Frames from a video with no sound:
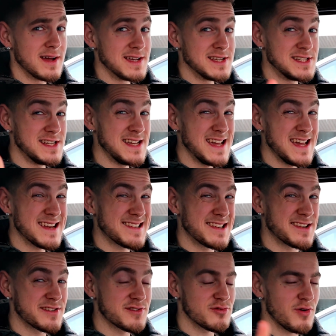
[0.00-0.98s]
She is
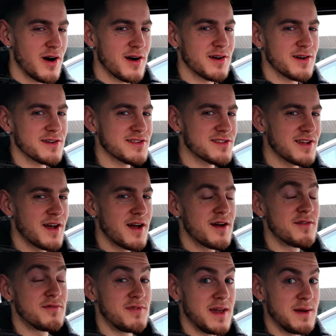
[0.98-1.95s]
the strongest
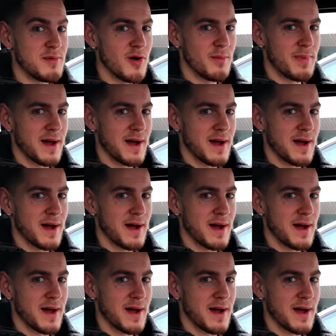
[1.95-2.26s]
female